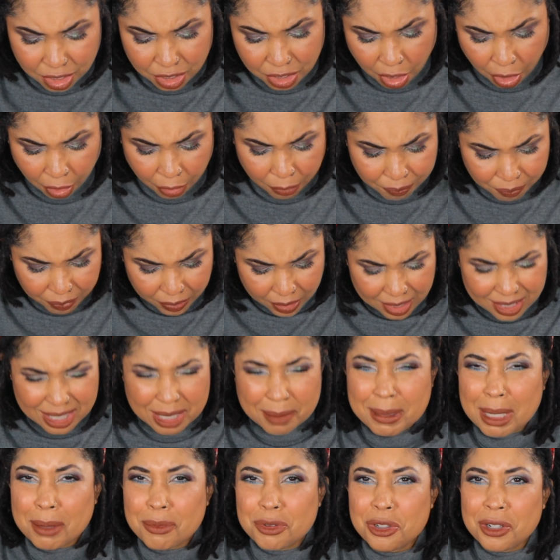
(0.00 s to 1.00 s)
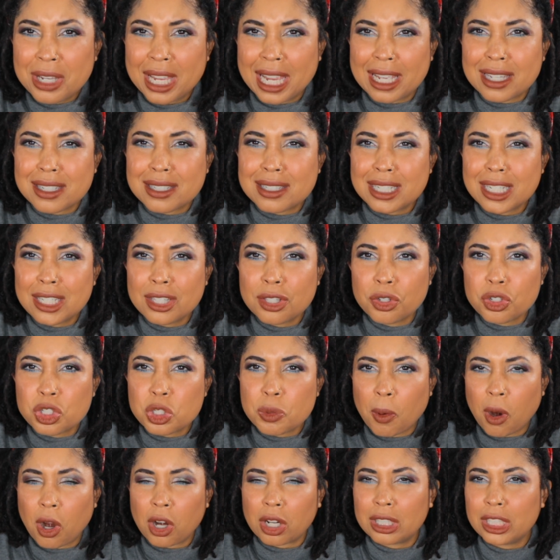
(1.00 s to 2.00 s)
You know, sometimes you can't see those
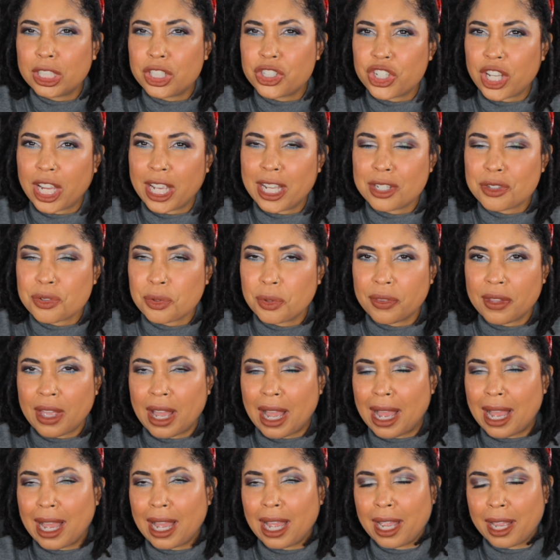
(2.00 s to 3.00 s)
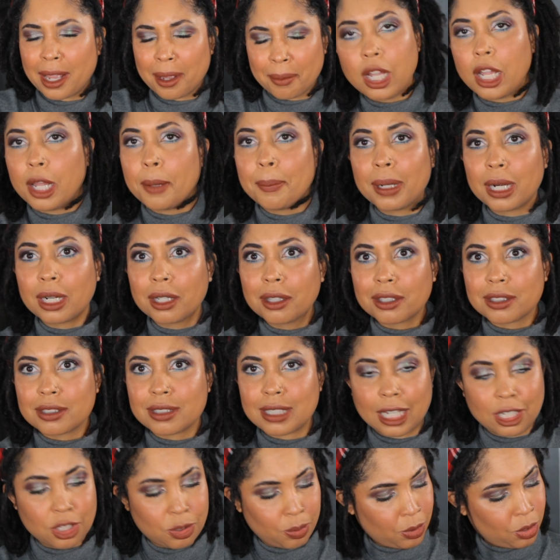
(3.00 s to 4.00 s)
sparkly shades on the eye, but it looks
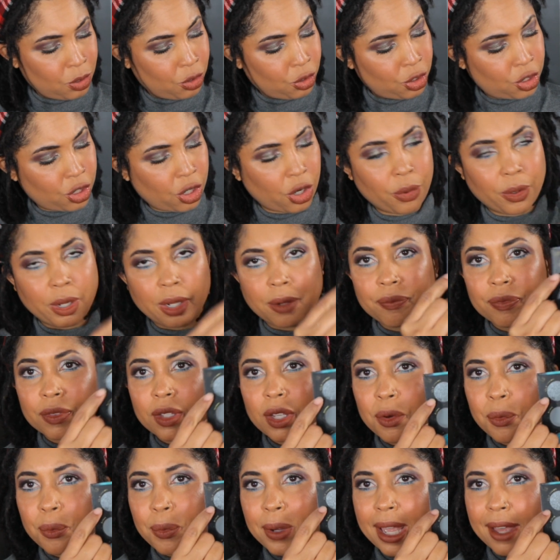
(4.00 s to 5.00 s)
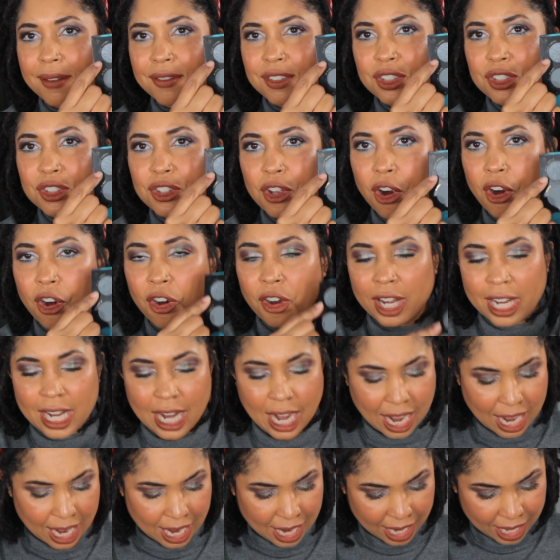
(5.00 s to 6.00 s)
nice when you show it. We have Starry
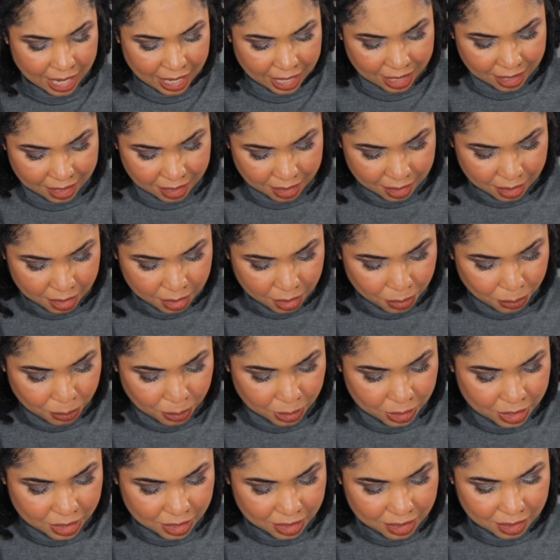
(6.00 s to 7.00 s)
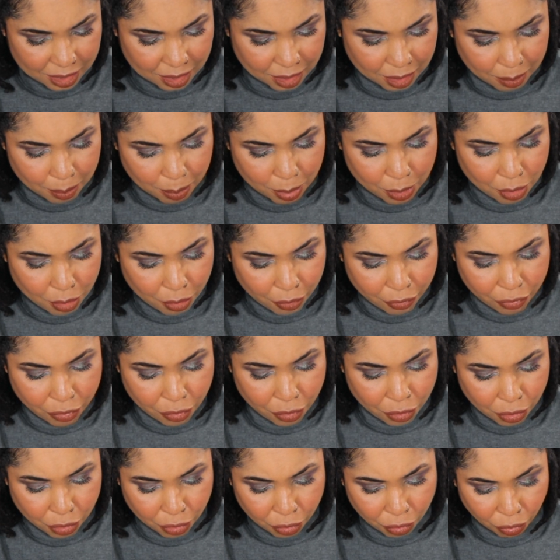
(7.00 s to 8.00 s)
Eyed, which is a
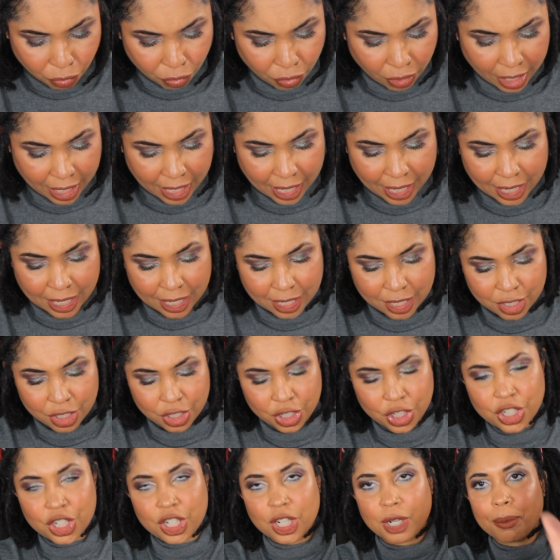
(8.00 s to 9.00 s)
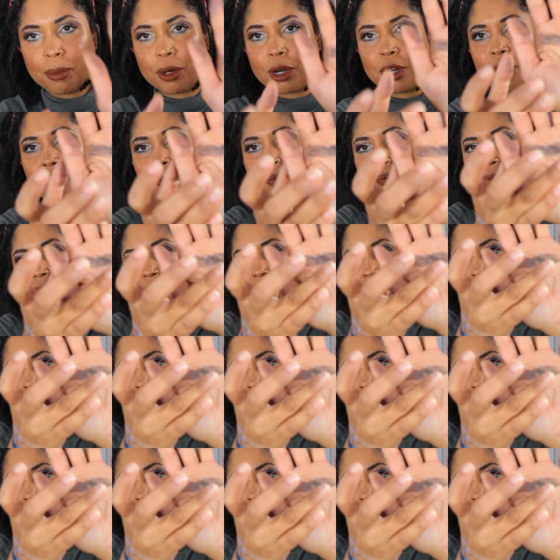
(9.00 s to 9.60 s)
beautiful gray shimmer.